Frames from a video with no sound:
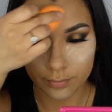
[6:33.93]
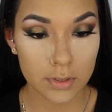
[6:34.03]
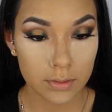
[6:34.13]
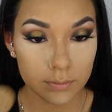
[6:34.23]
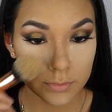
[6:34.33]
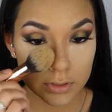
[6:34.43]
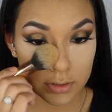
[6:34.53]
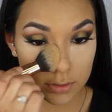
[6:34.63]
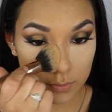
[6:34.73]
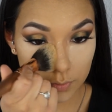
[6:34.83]
So I'm
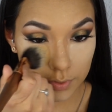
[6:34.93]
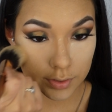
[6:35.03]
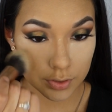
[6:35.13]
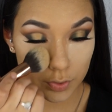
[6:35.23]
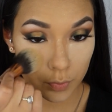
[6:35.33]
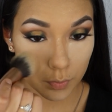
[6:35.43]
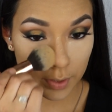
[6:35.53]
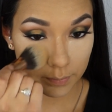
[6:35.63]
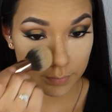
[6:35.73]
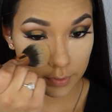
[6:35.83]
just going to
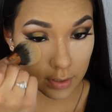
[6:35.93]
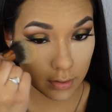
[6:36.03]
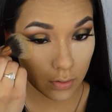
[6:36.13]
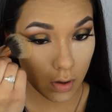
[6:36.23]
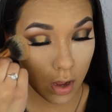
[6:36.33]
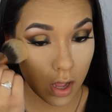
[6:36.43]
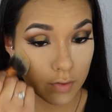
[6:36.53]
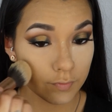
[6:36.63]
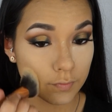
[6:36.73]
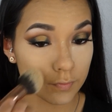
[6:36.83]
wipe that
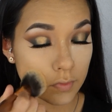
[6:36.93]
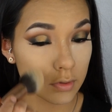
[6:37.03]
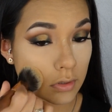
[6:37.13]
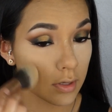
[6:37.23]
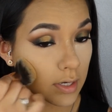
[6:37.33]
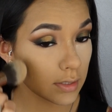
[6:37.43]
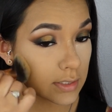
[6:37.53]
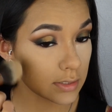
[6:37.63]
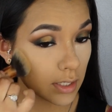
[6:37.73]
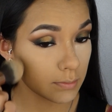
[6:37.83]
off and at
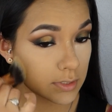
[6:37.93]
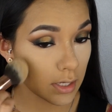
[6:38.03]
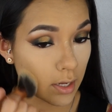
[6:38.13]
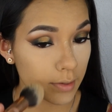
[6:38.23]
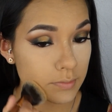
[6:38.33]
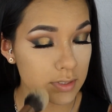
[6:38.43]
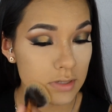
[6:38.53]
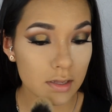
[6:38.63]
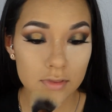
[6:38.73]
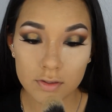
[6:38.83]
the same time
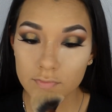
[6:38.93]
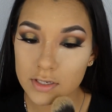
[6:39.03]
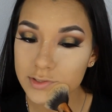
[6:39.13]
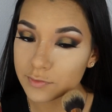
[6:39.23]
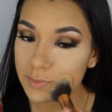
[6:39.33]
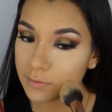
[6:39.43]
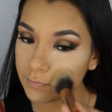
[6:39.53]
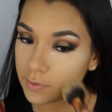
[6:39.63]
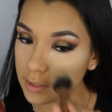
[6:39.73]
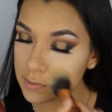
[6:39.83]
set the rest of my
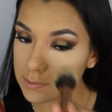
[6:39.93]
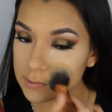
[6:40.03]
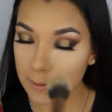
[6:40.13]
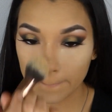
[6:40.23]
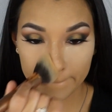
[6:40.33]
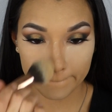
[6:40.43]
face.